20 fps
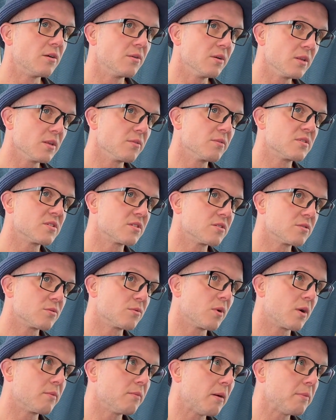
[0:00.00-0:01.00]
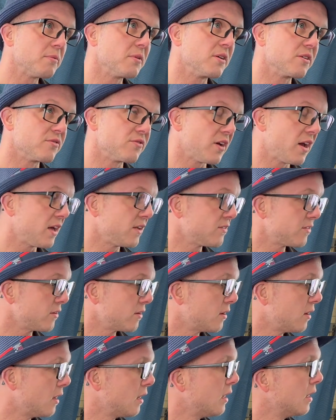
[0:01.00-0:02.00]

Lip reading: Really wish it would warm up in here faster.